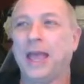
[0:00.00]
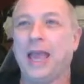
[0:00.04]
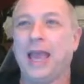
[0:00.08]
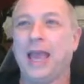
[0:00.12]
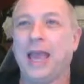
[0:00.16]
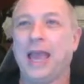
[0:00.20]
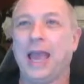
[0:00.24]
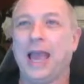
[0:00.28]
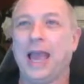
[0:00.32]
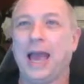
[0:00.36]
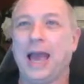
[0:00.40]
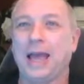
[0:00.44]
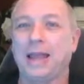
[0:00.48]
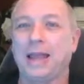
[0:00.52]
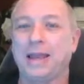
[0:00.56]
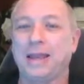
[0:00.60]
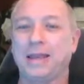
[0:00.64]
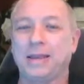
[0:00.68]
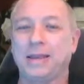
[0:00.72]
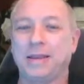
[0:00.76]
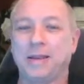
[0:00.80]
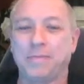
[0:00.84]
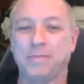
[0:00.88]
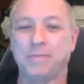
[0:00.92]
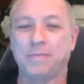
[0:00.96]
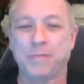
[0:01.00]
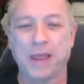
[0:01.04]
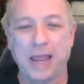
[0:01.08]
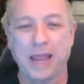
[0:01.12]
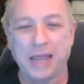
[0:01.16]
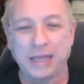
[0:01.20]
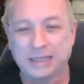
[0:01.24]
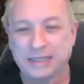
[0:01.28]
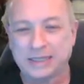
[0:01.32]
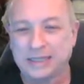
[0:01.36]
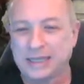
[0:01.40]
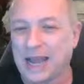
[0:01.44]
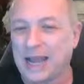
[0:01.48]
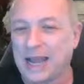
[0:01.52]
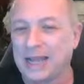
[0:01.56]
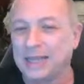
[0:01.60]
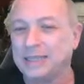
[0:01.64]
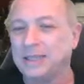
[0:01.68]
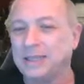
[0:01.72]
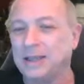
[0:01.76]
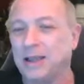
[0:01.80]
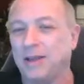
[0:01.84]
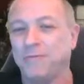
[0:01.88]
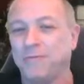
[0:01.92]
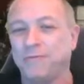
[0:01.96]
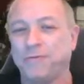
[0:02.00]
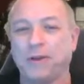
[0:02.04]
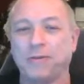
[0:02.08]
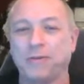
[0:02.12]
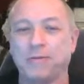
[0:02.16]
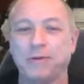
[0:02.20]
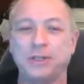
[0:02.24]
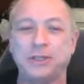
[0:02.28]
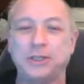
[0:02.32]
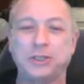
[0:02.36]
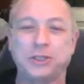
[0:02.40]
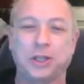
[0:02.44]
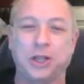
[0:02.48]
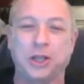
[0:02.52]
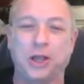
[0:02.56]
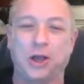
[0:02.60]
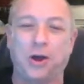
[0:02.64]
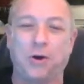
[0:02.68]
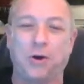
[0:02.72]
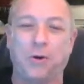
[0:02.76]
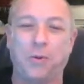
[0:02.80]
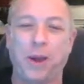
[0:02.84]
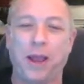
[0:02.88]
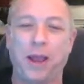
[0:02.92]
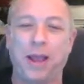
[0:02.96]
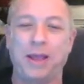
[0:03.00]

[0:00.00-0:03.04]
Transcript: And it starts out very slow,